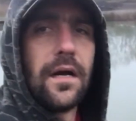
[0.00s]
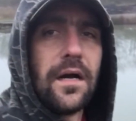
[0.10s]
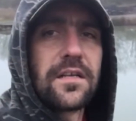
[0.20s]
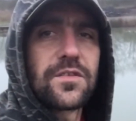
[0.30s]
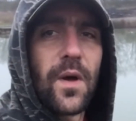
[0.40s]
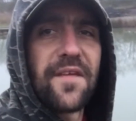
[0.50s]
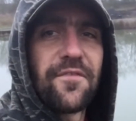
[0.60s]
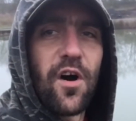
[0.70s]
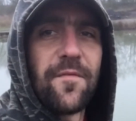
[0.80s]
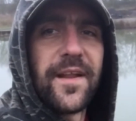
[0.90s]
It's
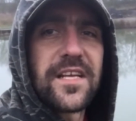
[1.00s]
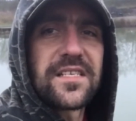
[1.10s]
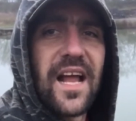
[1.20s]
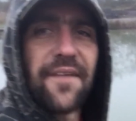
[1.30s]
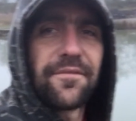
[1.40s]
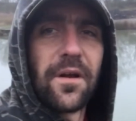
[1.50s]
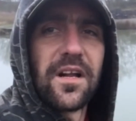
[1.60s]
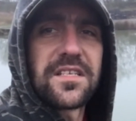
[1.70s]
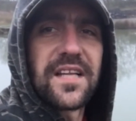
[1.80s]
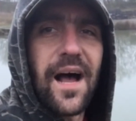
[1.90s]
25 minutes left and I'm going to
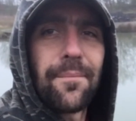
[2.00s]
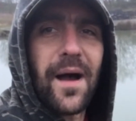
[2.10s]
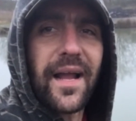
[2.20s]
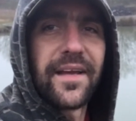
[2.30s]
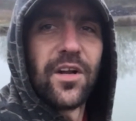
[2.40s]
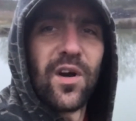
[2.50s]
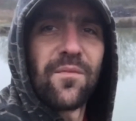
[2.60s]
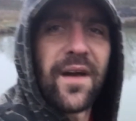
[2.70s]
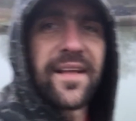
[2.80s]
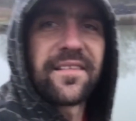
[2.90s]
start packing up,
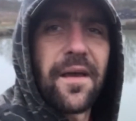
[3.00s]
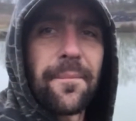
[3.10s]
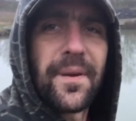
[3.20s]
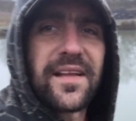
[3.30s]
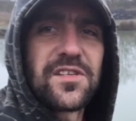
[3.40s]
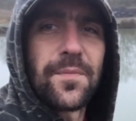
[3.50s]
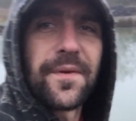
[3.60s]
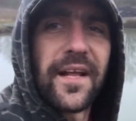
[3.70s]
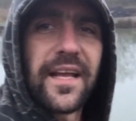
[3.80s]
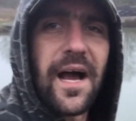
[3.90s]
ready to get picked up in
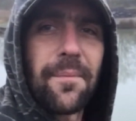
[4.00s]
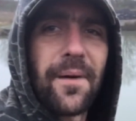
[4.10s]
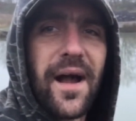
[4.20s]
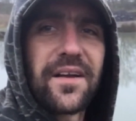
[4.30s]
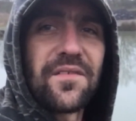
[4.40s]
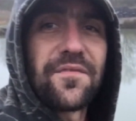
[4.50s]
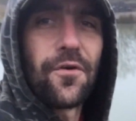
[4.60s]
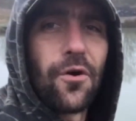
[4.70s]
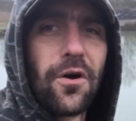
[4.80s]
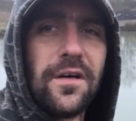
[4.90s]
the car park at
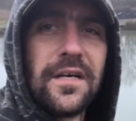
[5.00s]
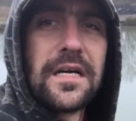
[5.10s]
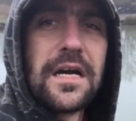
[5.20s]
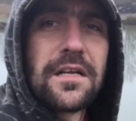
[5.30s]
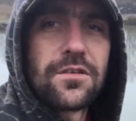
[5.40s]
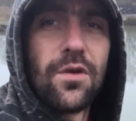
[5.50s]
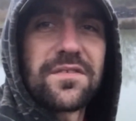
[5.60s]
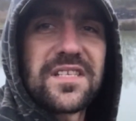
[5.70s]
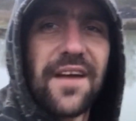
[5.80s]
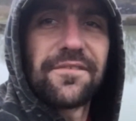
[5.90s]
4. That's all
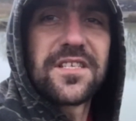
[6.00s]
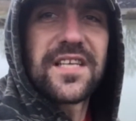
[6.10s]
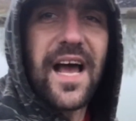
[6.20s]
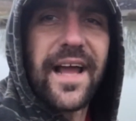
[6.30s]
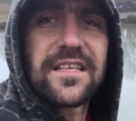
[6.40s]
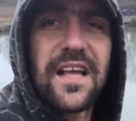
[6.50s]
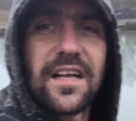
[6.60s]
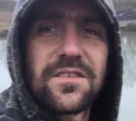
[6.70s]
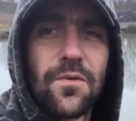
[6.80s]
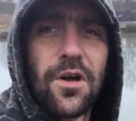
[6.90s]
that's left to say.
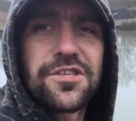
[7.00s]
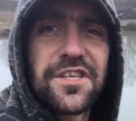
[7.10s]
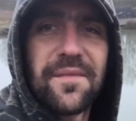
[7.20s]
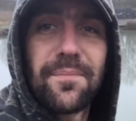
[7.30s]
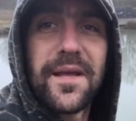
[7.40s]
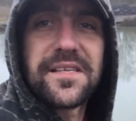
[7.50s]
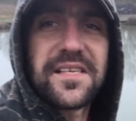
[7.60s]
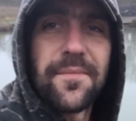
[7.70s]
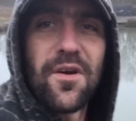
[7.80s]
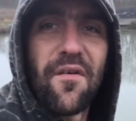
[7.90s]
Thanks for watching. Please
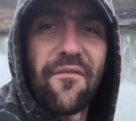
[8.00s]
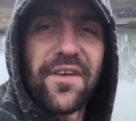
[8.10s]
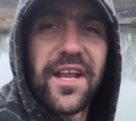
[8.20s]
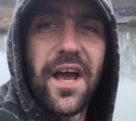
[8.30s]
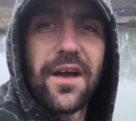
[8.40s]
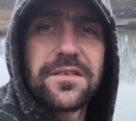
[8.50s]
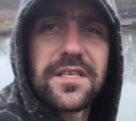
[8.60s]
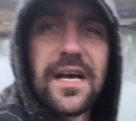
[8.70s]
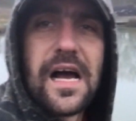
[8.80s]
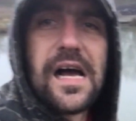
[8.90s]
see me with videos,
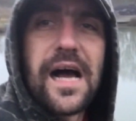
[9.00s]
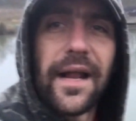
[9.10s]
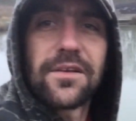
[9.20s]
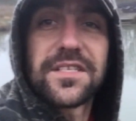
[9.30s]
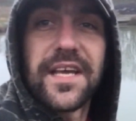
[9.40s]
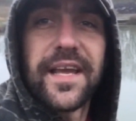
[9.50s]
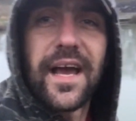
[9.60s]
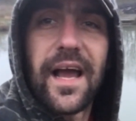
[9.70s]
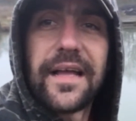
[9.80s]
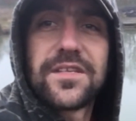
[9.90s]
and I'll see you
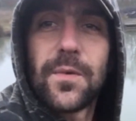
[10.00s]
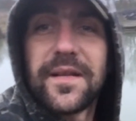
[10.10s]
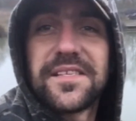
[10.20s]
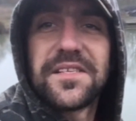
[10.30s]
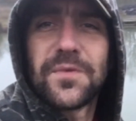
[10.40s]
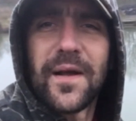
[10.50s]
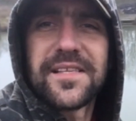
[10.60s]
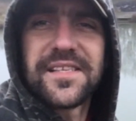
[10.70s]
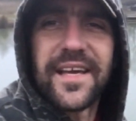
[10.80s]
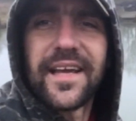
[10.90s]
in
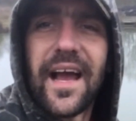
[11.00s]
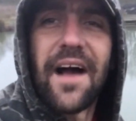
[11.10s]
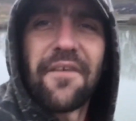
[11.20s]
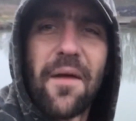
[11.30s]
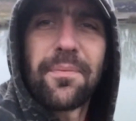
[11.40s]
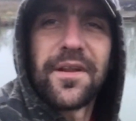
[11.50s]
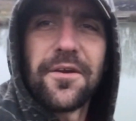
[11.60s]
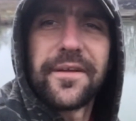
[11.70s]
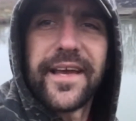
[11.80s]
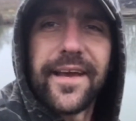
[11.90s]
2020. Have a happy new
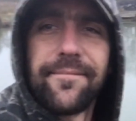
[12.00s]
year.